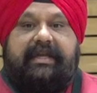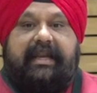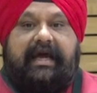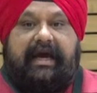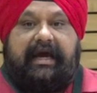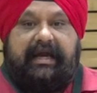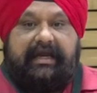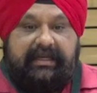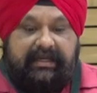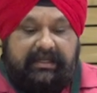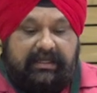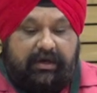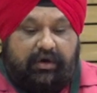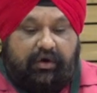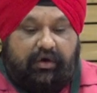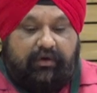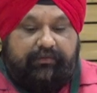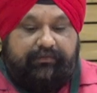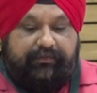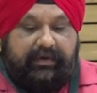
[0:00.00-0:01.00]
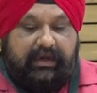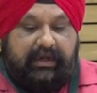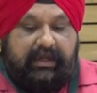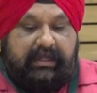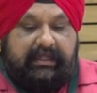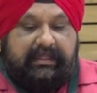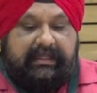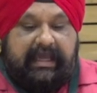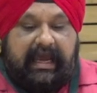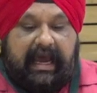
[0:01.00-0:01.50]
an idea of
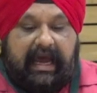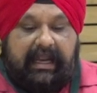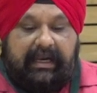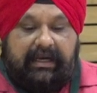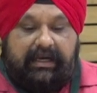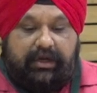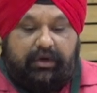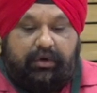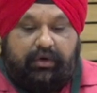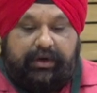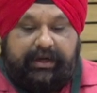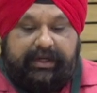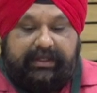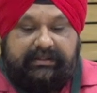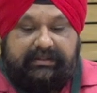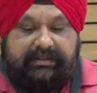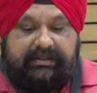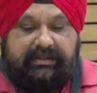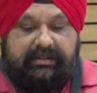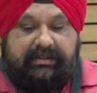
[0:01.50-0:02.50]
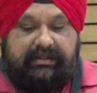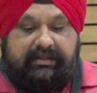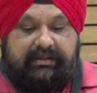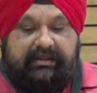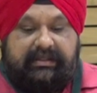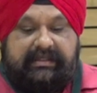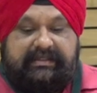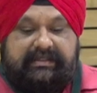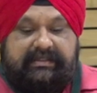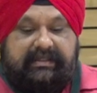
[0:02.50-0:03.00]
the alkaloids.
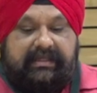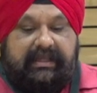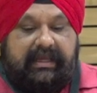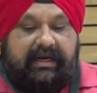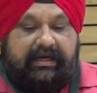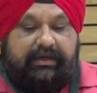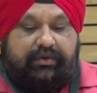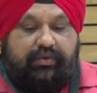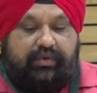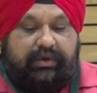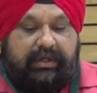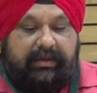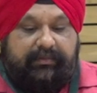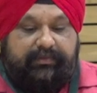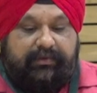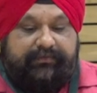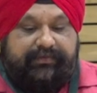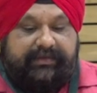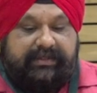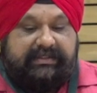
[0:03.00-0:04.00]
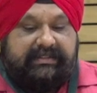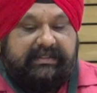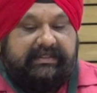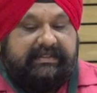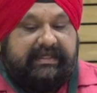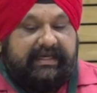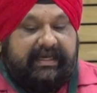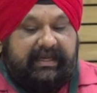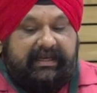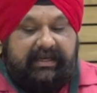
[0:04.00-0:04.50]
There are two types of this, the
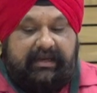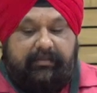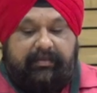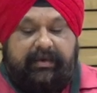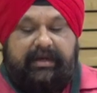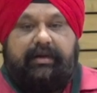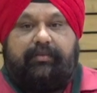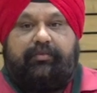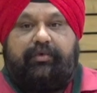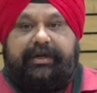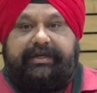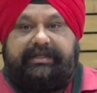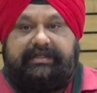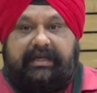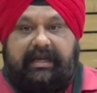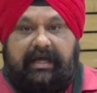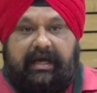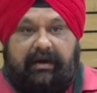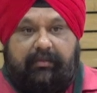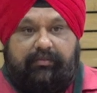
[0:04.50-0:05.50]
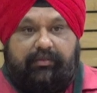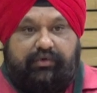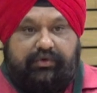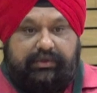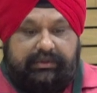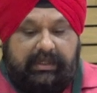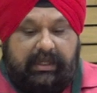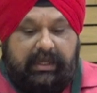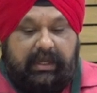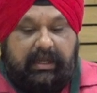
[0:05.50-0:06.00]
secondary metabolites and
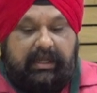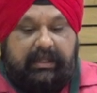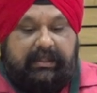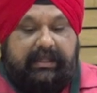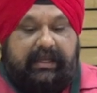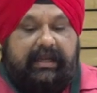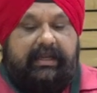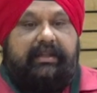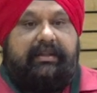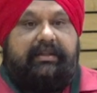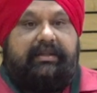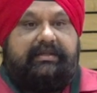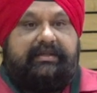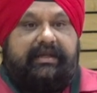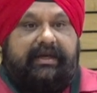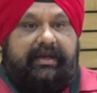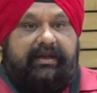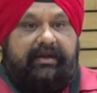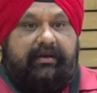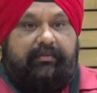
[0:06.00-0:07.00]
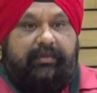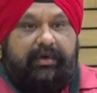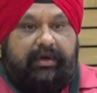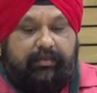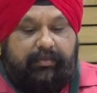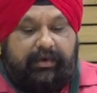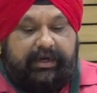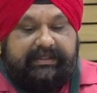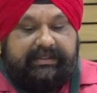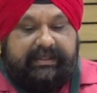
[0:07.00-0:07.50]
hormones. Then the secondary
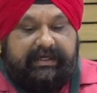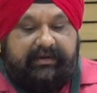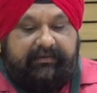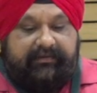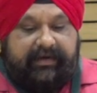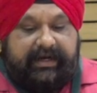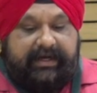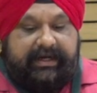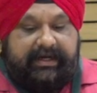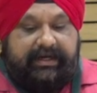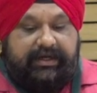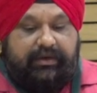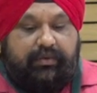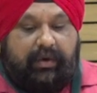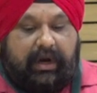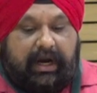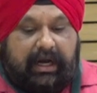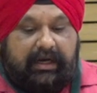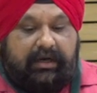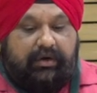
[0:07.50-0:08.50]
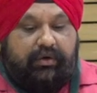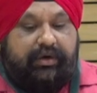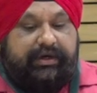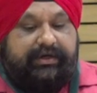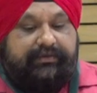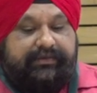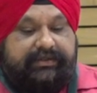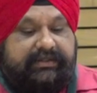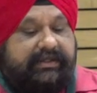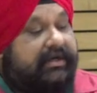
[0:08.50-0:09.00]
metabolites are divided into
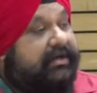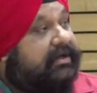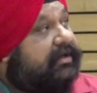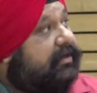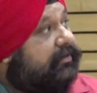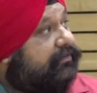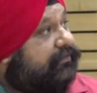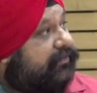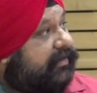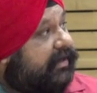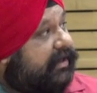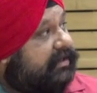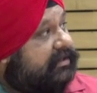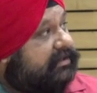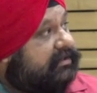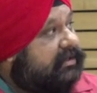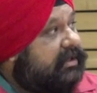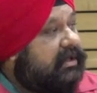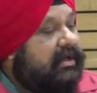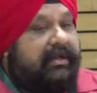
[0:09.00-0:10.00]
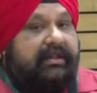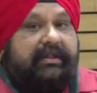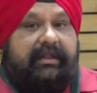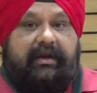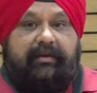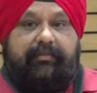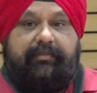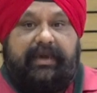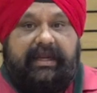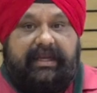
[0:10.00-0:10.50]
alkaloids, which are different.
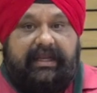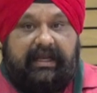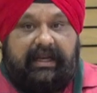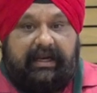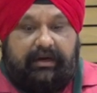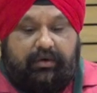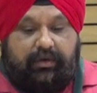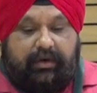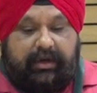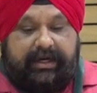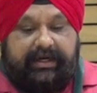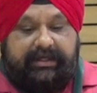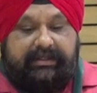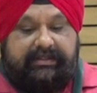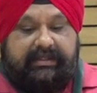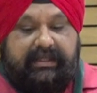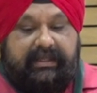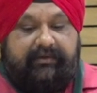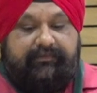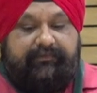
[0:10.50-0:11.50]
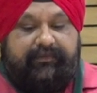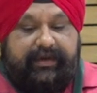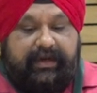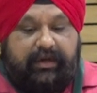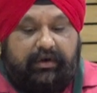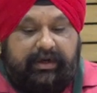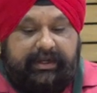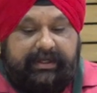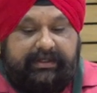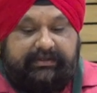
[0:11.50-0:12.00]
There are many alkaloids, then
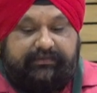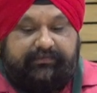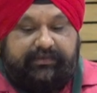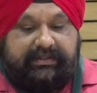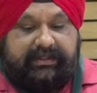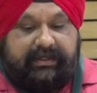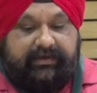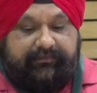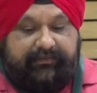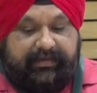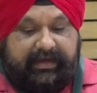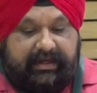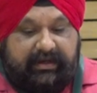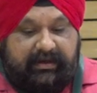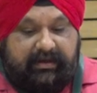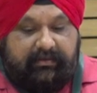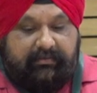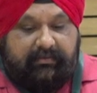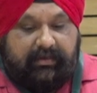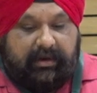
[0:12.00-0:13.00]
phenolics, which are very,